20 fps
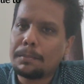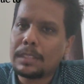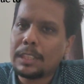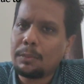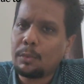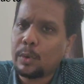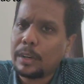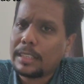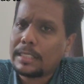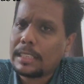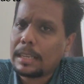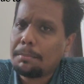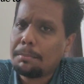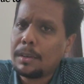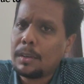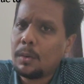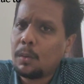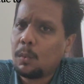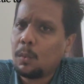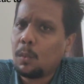Say, for
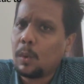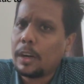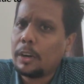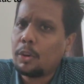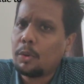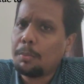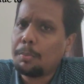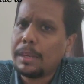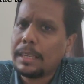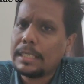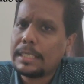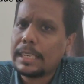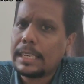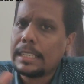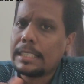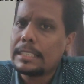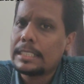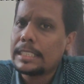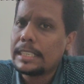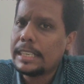example, 1 rupee
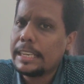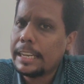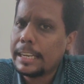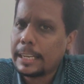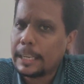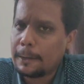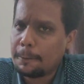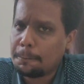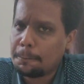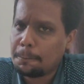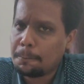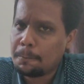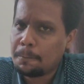change in income.